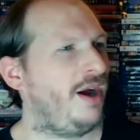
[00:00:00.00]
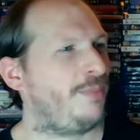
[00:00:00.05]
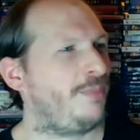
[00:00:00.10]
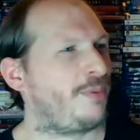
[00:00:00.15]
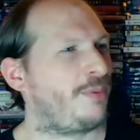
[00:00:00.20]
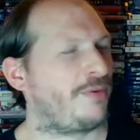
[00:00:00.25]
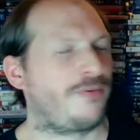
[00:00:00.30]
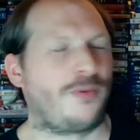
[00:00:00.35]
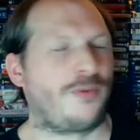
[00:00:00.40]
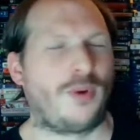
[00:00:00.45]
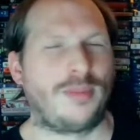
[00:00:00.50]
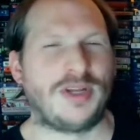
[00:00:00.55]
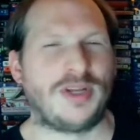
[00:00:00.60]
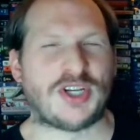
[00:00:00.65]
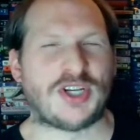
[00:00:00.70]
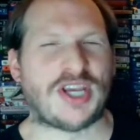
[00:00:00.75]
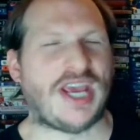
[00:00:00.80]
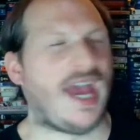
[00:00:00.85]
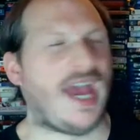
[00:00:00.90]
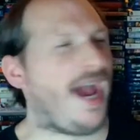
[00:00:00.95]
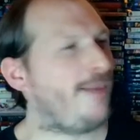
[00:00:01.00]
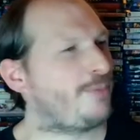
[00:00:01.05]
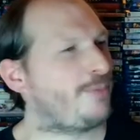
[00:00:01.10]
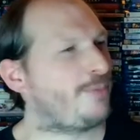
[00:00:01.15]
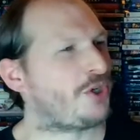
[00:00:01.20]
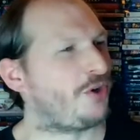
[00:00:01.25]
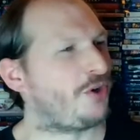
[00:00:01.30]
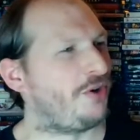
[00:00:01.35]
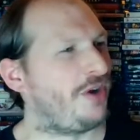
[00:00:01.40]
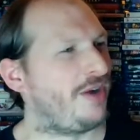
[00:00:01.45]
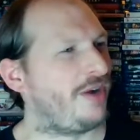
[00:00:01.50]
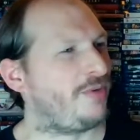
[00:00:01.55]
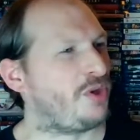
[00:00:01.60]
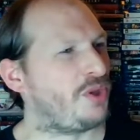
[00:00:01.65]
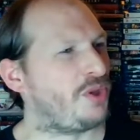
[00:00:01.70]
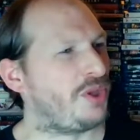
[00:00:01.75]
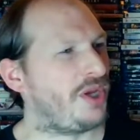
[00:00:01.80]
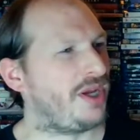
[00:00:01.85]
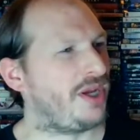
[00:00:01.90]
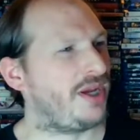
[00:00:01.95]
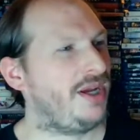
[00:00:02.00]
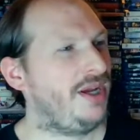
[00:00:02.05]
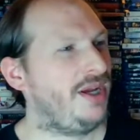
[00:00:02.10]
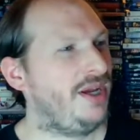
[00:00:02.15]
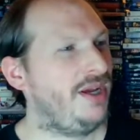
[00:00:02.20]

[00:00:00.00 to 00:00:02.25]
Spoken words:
performance capture and everything,